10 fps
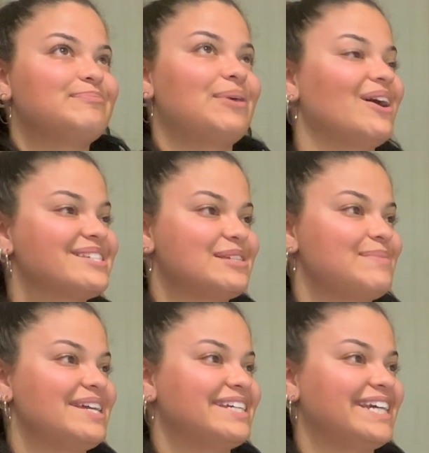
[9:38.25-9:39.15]
pasta
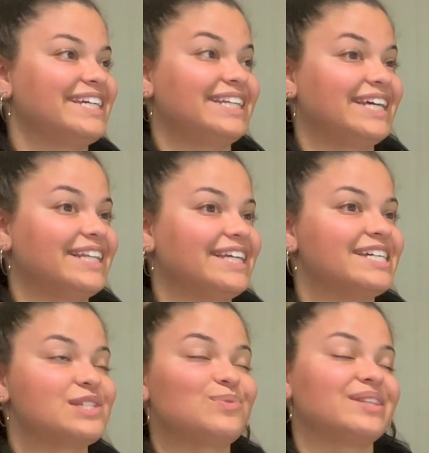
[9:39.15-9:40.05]
making in Italy
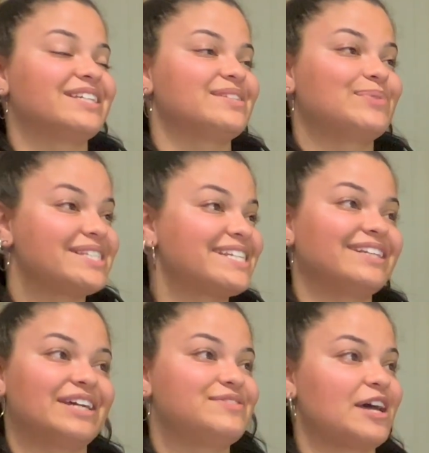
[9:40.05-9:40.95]
is a once in a
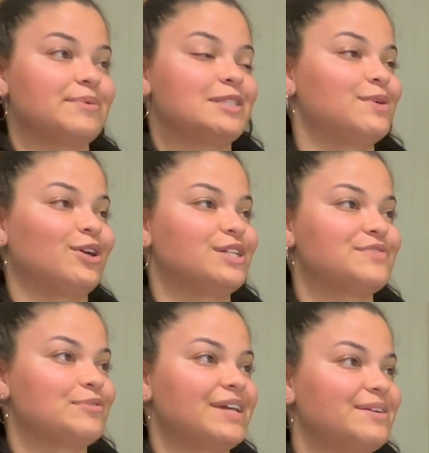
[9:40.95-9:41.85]
lifetime
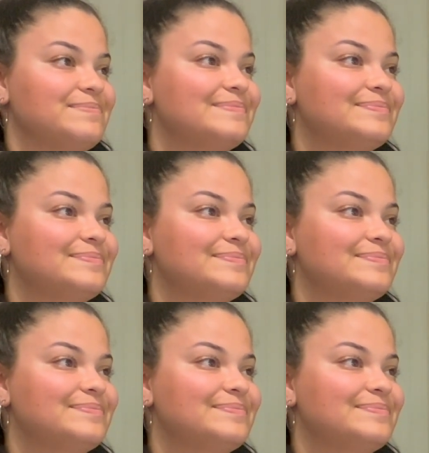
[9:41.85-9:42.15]
experience for me.